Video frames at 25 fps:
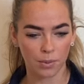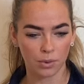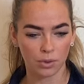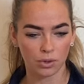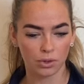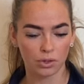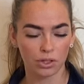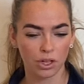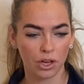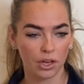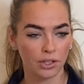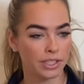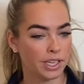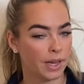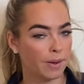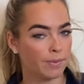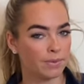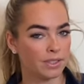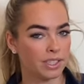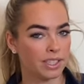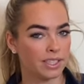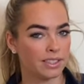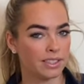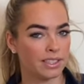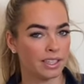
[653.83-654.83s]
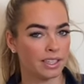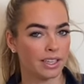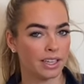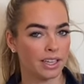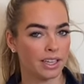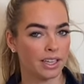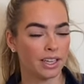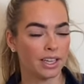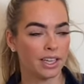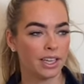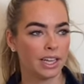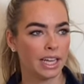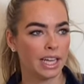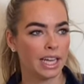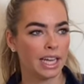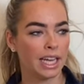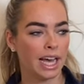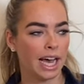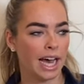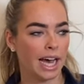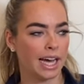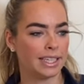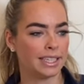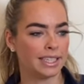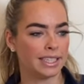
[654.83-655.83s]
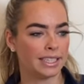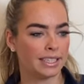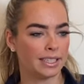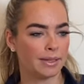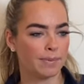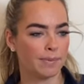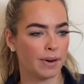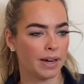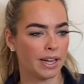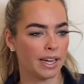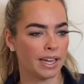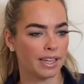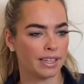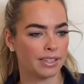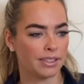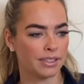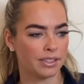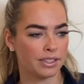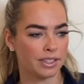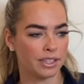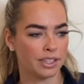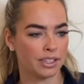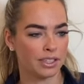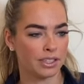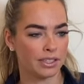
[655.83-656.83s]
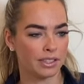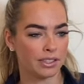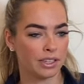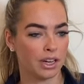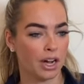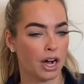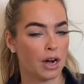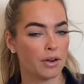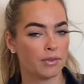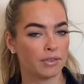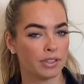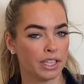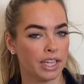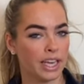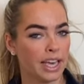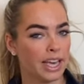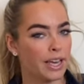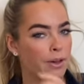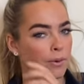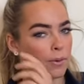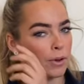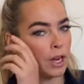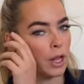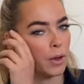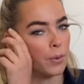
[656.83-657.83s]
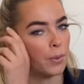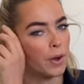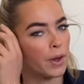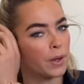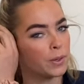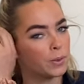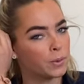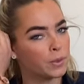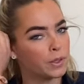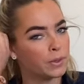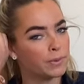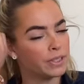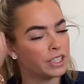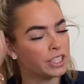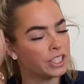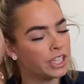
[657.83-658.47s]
was so tempted to add it to my list at the start of the year when I worked with them in